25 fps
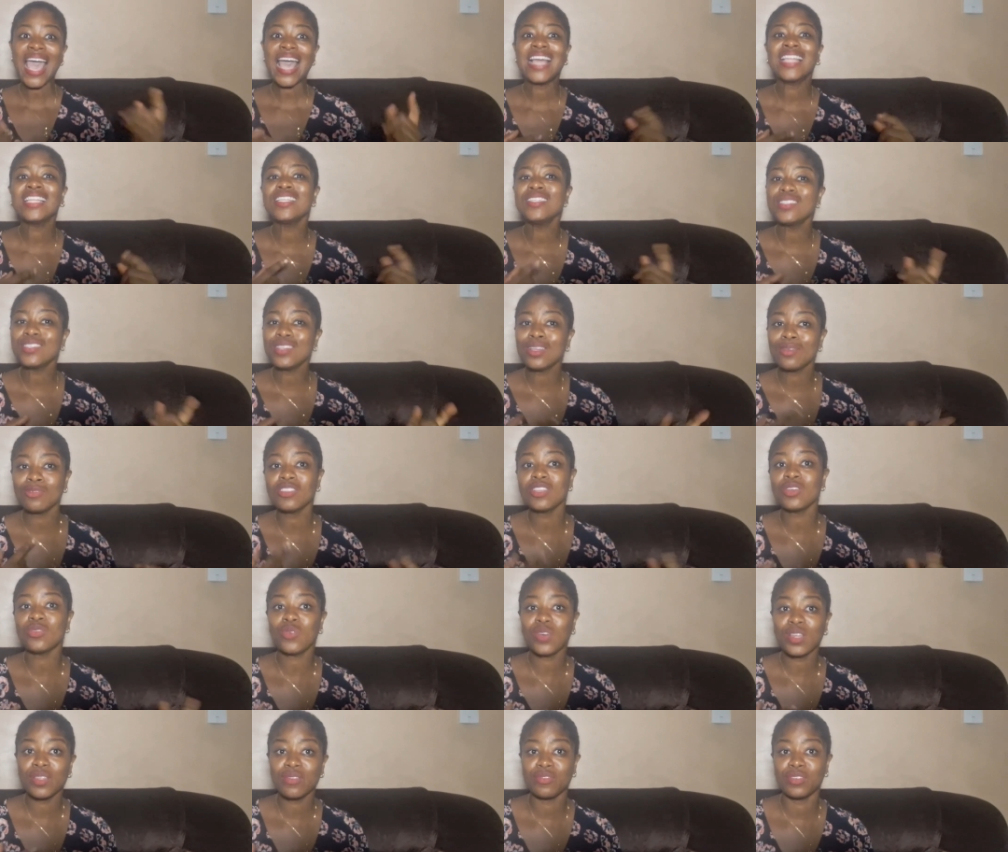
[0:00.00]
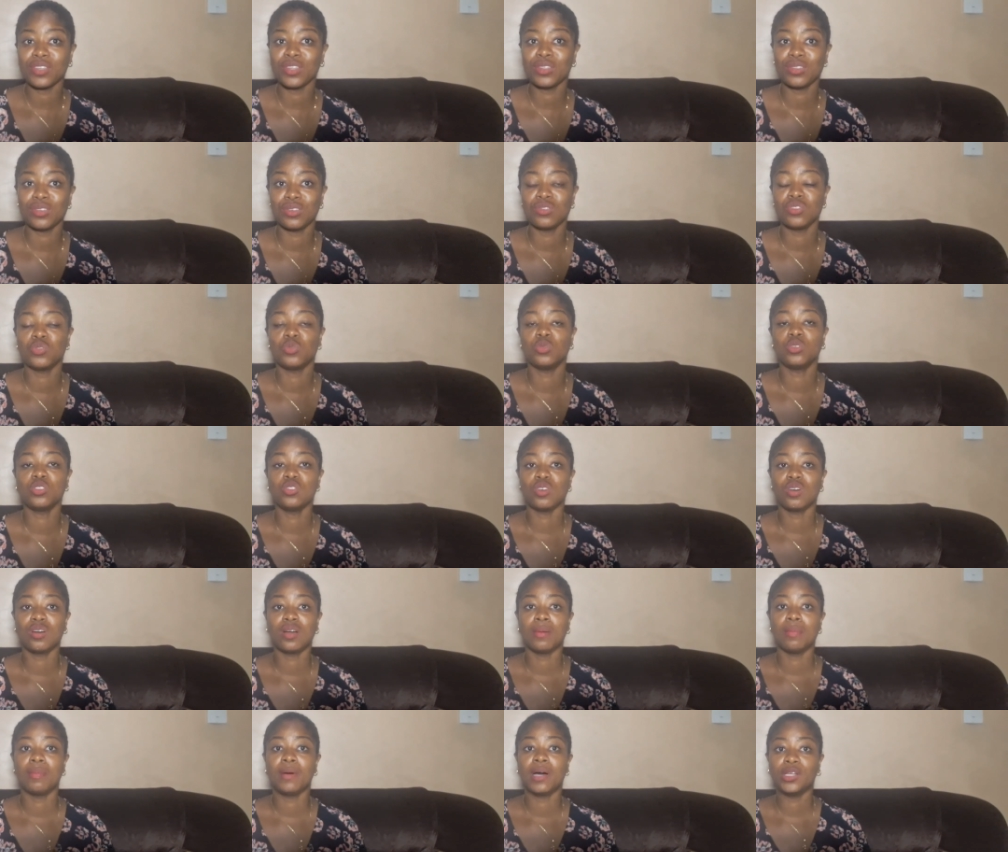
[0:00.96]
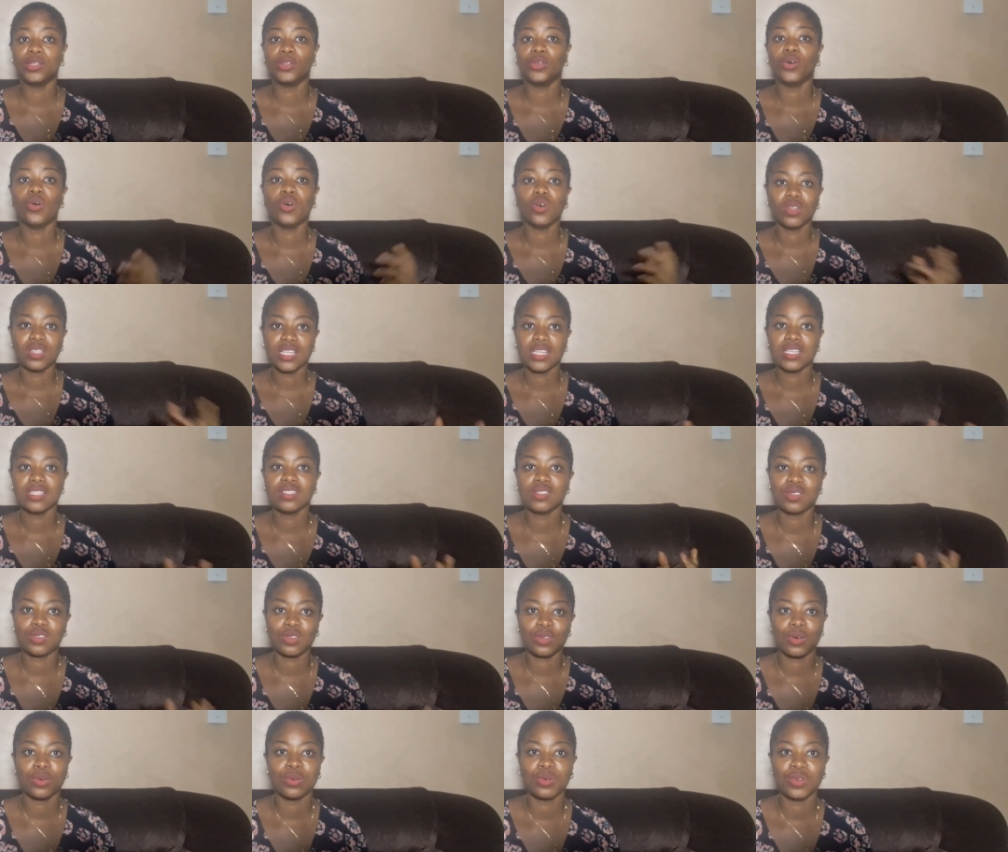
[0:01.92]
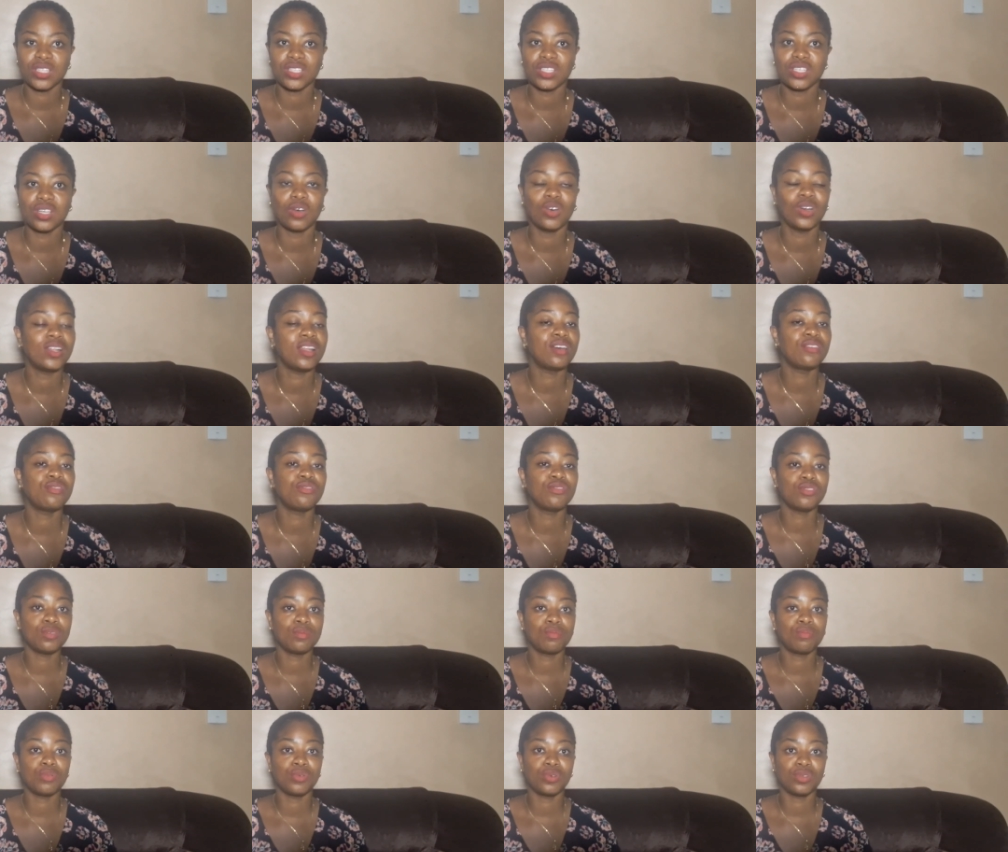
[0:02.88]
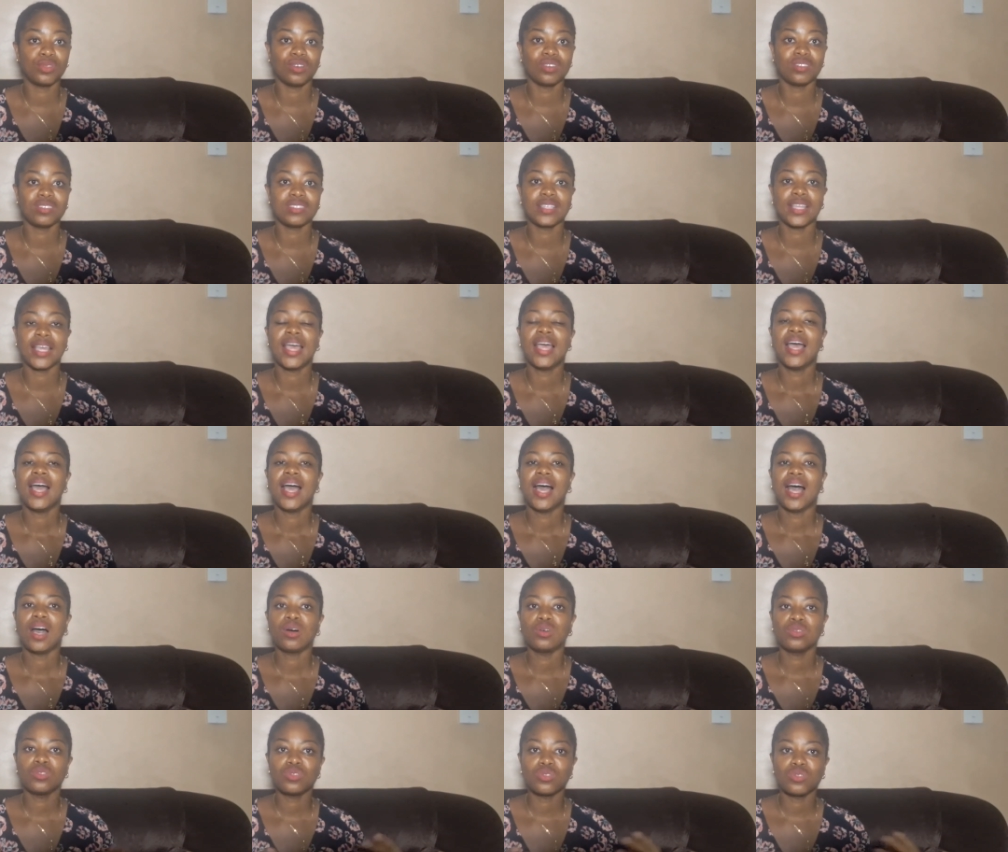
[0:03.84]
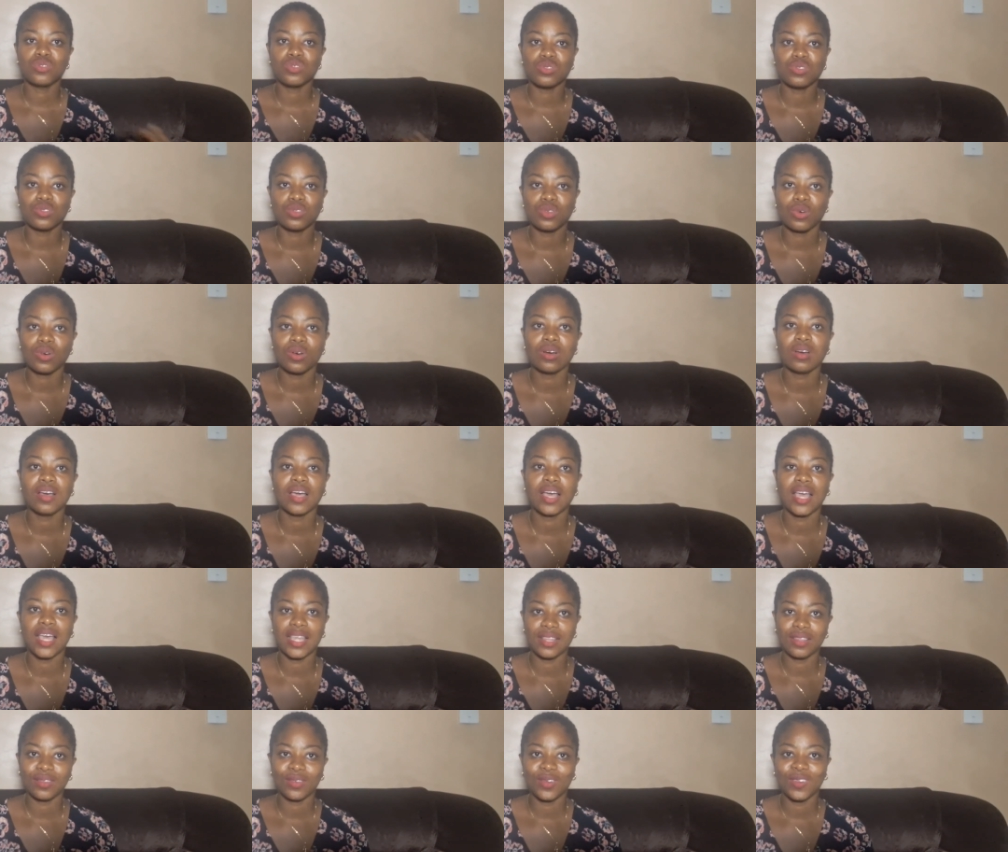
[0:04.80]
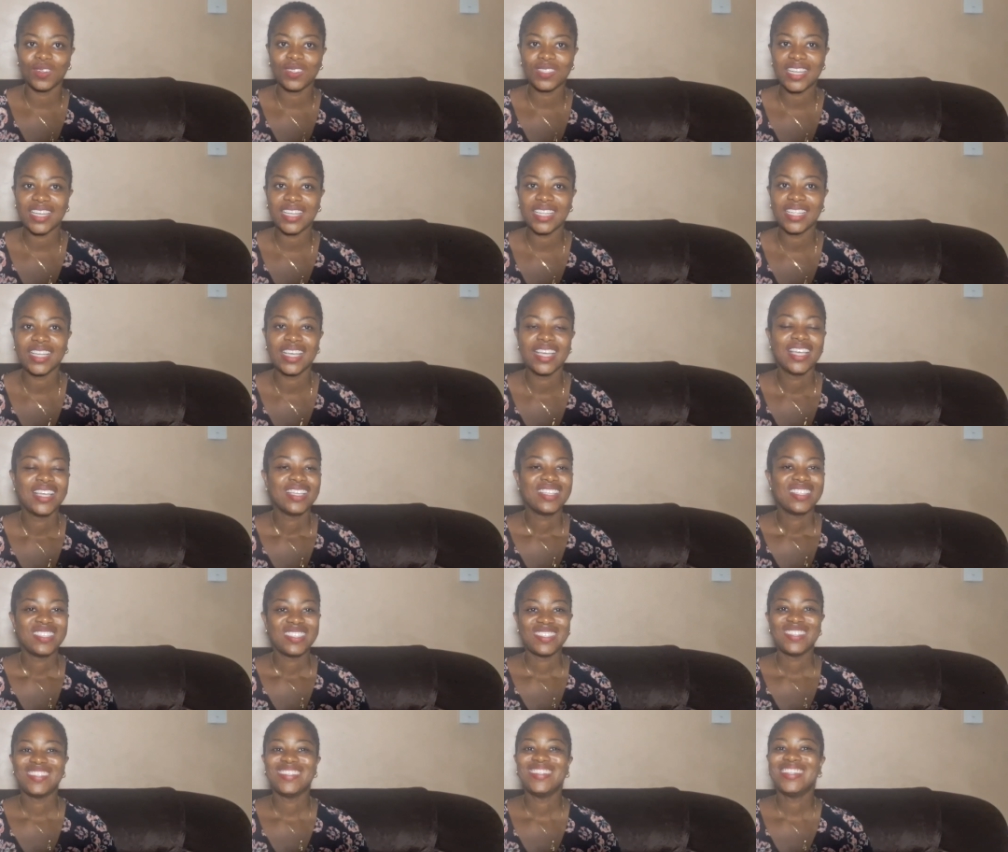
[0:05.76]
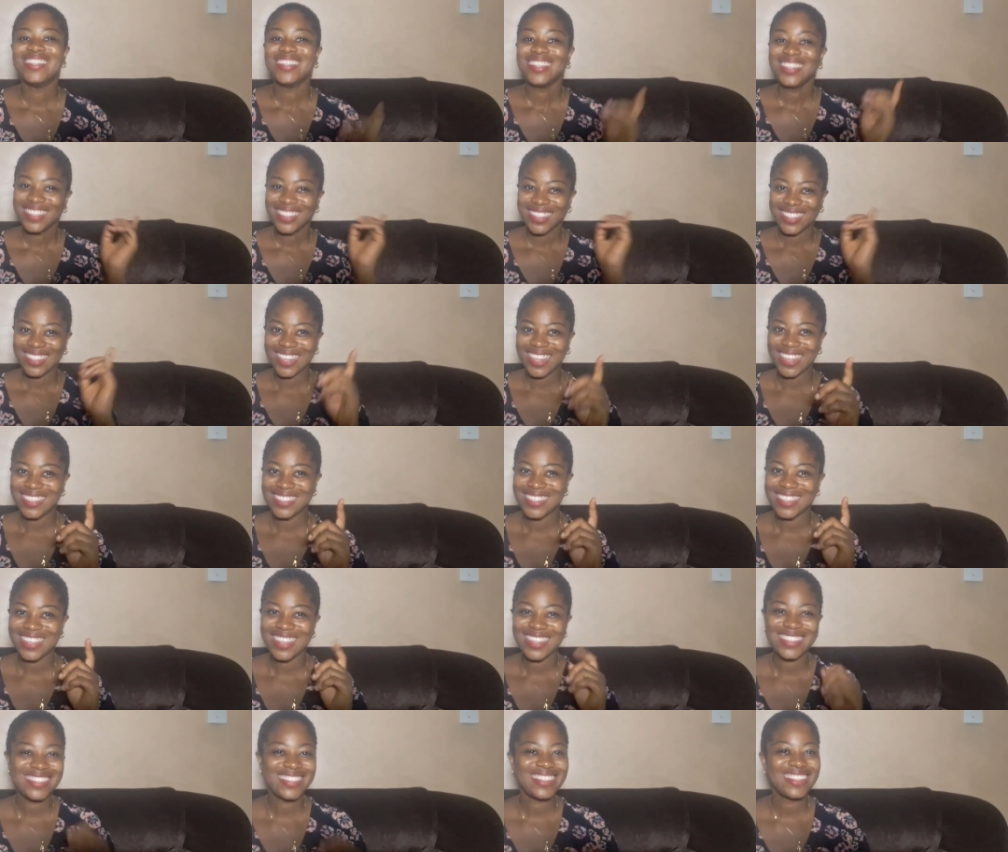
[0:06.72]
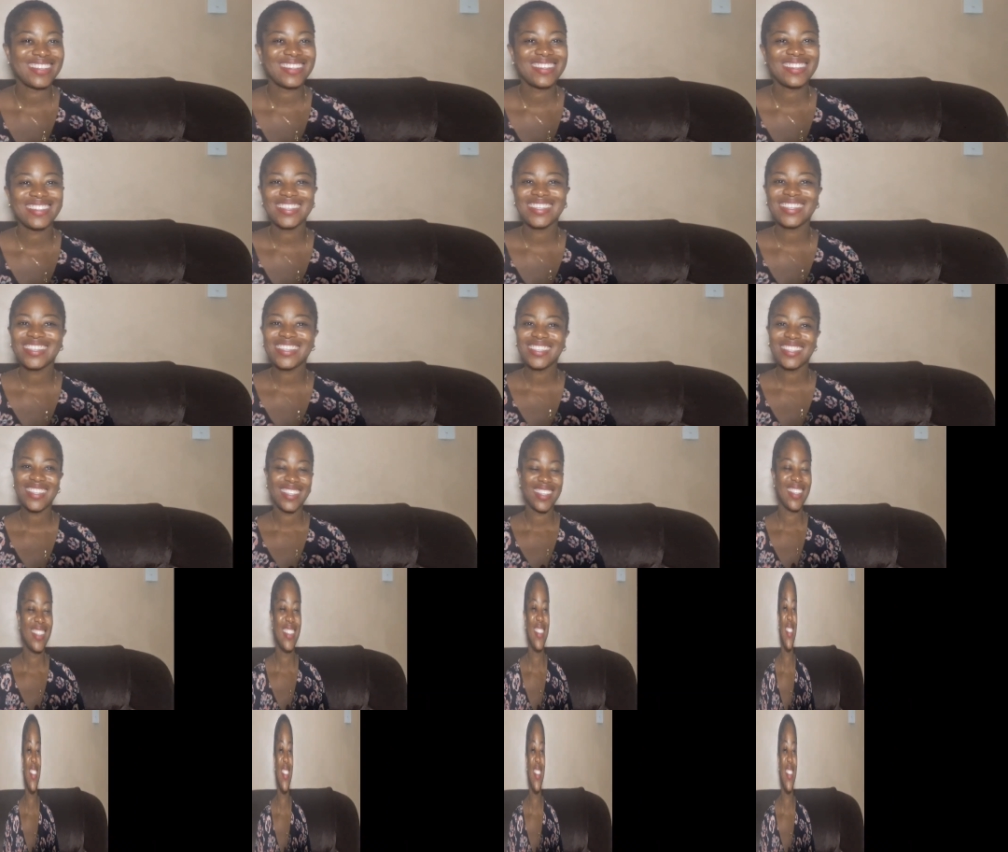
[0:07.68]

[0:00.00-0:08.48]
And in subsequent videos, we'll talk about other storage, other food products, how to store and all that. So let's get started.